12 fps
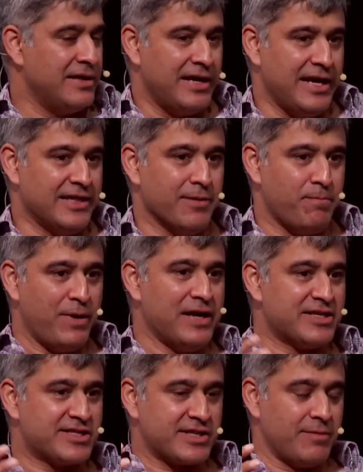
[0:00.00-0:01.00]
Either build
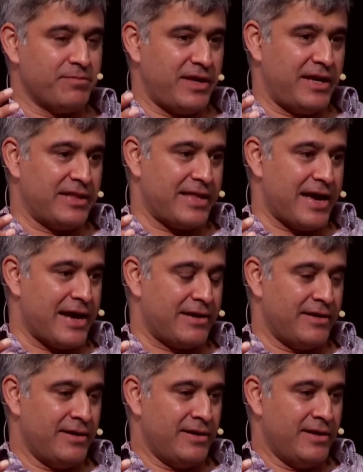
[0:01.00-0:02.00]
something that,
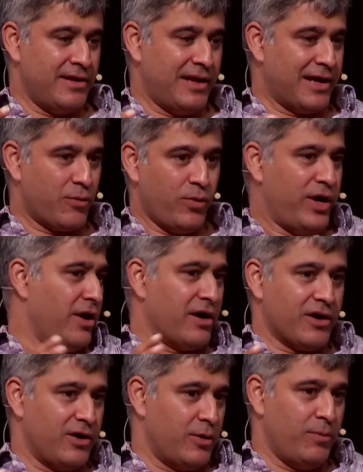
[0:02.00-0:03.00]
like we're not
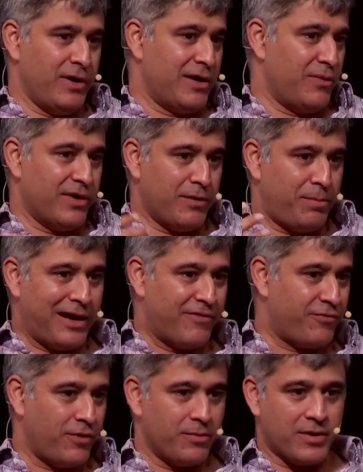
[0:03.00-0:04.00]
going to build, we're a
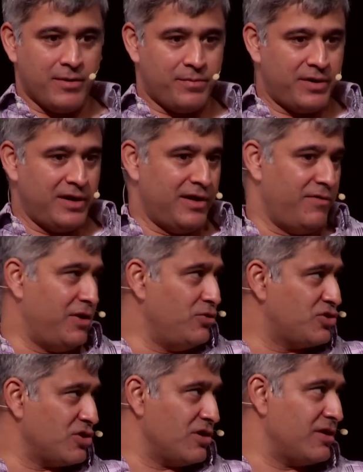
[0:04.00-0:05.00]
platform company, we do
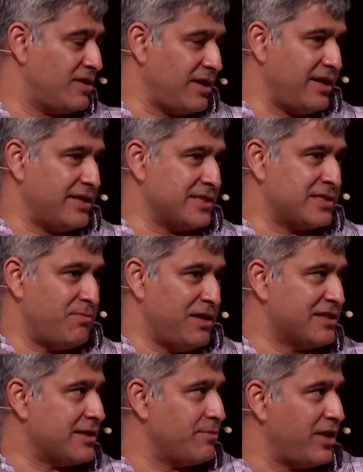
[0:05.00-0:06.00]
certain things, build
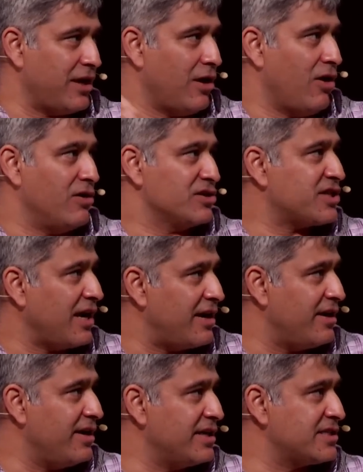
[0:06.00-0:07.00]
something alongside
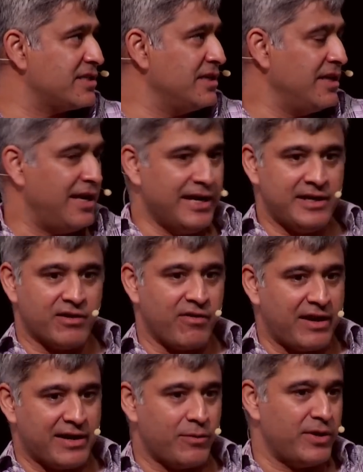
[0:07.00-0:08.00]
us,
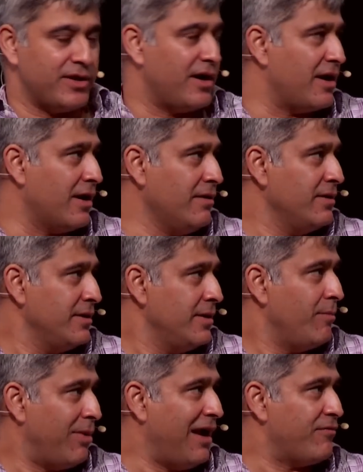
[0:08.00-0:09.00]
integrated with our
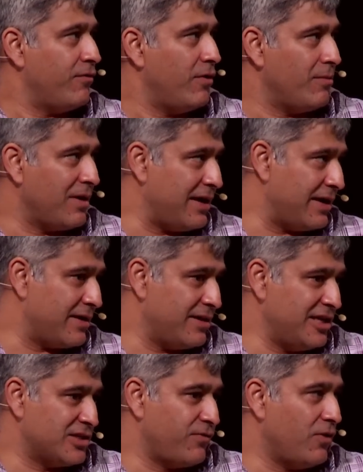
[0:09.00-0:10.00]
platform like
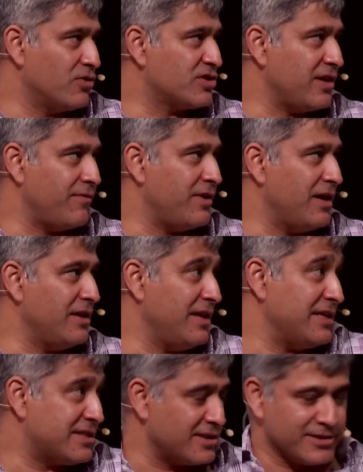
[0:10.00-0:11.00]
these folks have done.
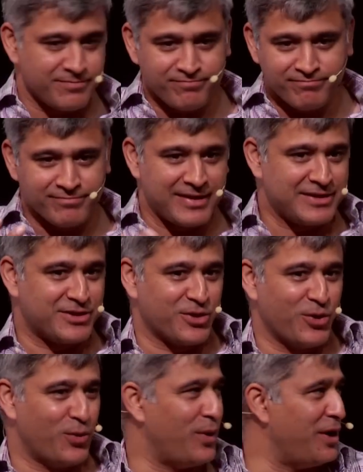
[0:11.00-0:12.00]
That's a
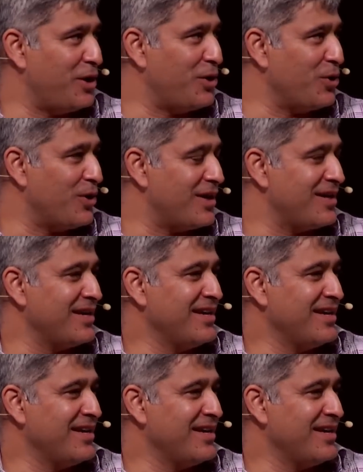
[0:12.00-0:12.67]
good way to do it.